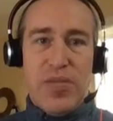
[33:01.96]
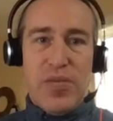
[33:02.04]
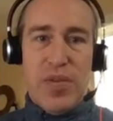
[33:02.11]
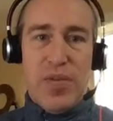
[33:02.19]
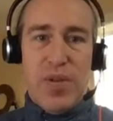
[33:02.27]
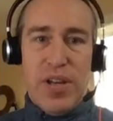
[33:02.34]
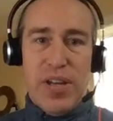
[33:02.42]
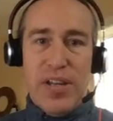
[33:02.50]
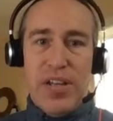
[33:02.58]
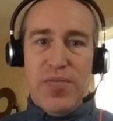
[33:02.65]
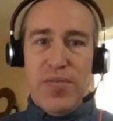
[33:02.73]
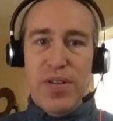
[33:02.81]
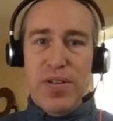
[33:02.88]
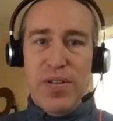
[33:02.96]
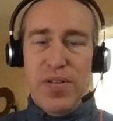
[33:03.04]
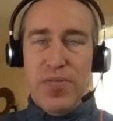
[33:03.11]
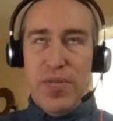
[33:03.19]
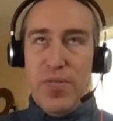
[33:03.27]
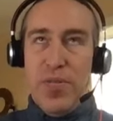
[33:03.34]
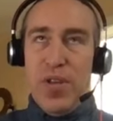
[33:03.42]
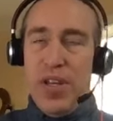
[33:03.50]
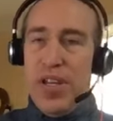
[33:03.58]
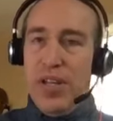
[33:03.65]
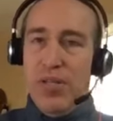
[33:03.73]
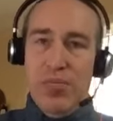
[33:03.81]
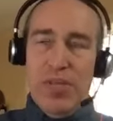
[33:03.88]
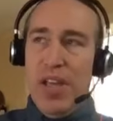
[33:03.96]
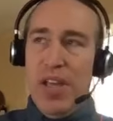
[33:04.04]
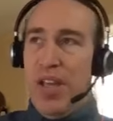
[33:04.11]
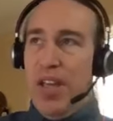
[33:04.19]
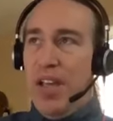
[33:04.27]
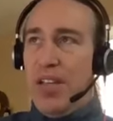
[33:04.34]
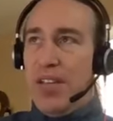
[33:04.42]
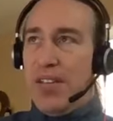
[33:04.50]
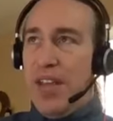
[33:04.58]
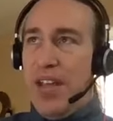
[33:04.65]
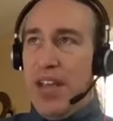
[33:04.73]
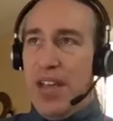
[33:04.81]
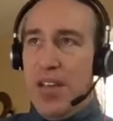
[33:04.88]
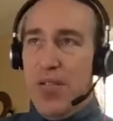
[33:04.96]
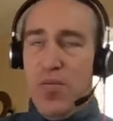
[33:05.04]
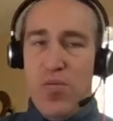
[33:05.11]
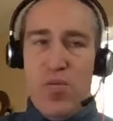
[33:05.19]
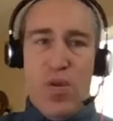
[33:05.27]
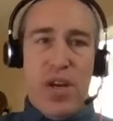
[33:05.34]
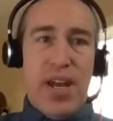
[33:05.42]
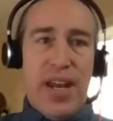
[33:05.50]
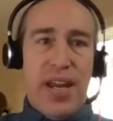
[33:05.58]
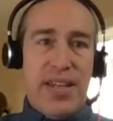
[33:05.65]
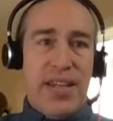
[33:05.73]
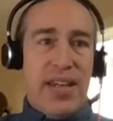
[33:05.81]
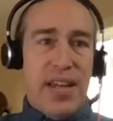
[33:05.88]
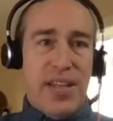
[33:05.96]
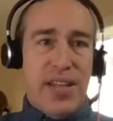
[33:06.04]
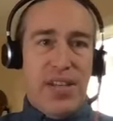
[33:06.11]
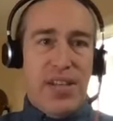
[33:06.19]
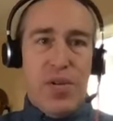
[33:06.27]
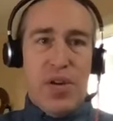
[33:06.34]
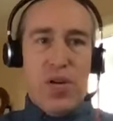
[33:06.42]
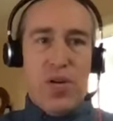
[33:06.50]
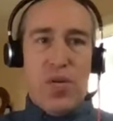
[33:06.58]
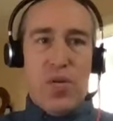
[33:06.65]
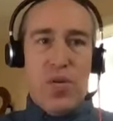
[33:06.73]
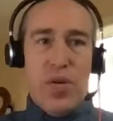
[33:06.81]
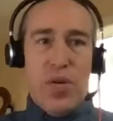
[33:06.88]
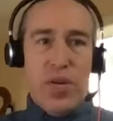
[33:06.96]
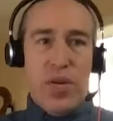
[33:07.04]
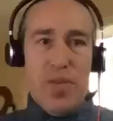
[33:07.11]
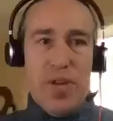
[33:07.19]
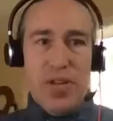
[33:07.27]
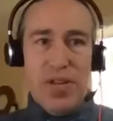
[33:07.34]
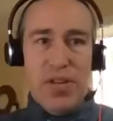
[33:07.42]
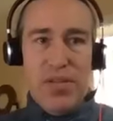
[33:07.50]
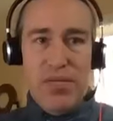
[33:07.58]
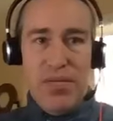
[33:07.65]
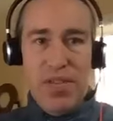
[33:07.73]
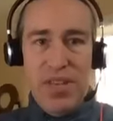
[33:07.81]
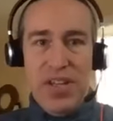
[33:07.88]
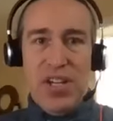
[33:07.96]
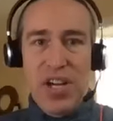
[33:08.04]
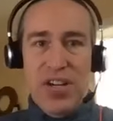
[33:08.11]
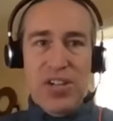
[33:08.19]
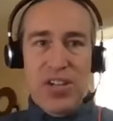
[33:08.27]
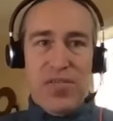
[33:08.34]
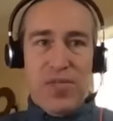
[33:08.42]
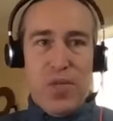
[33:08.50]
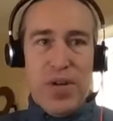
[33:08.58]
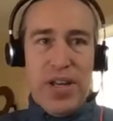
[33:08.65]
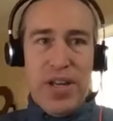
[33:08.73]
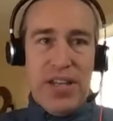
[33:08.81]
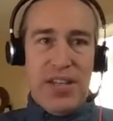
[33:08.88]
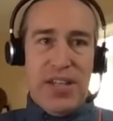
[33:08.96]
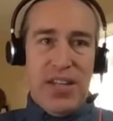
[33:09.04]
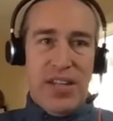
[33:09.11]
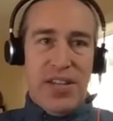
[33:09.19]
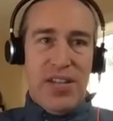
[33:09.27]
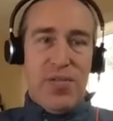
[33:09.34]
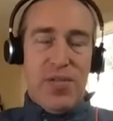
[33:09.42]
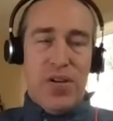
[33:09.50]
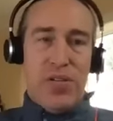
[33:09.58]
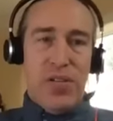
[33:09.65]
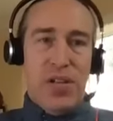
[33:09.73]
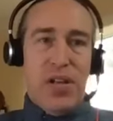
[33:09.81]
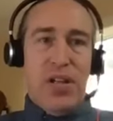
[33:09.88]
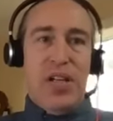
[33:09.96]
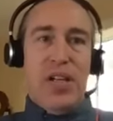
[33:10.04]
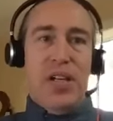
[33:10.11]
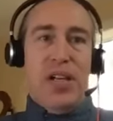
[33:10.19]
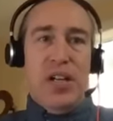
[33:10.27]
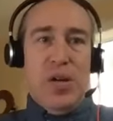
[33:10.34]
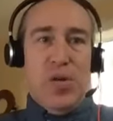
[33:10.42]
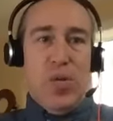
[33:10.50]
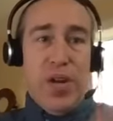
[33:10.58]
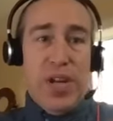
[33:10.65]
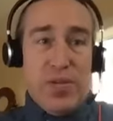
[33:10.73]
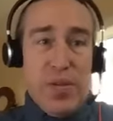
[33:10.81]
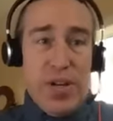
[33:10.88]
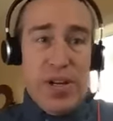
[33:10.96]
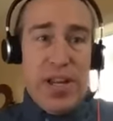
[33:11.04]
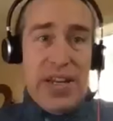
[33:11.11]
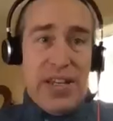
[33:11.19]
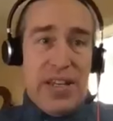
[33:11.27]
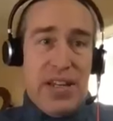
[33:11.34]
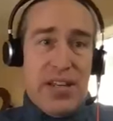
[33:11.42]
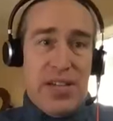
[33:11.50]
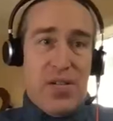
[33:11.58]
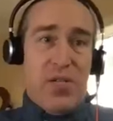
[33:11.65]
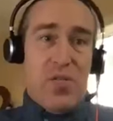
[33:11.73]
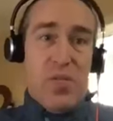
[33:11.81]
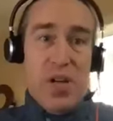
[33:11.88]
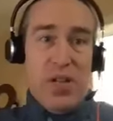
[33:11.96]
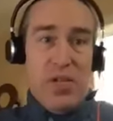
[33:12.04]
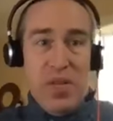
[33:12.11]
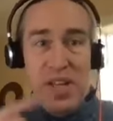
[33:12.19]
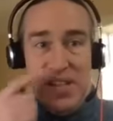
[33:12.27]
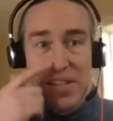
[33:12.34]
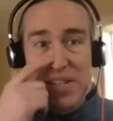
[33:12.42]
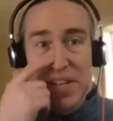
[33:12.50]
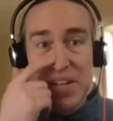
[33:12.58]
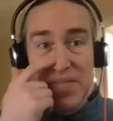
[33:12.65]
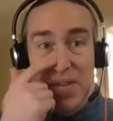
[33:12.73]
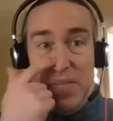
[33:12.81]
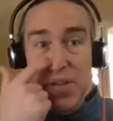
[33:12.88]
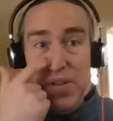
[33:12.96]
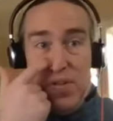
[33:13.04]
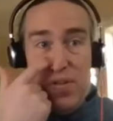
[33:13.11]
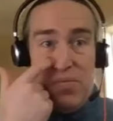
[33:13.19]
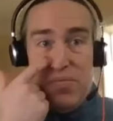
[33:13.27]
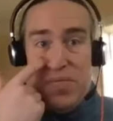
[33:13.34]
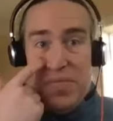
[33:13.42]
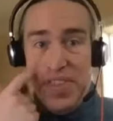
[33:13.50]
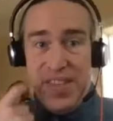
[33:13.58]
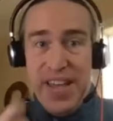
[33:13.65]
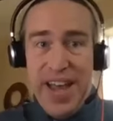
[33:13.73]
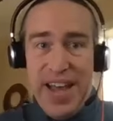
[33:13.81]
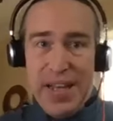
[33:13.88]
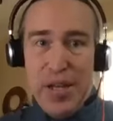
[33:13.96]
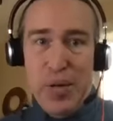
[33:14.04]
we want to, if we're building, say, 1.18.0, we want to build the changelog for 1.18.0. What is 1.18.0? Well, it's the stuff up to the tag.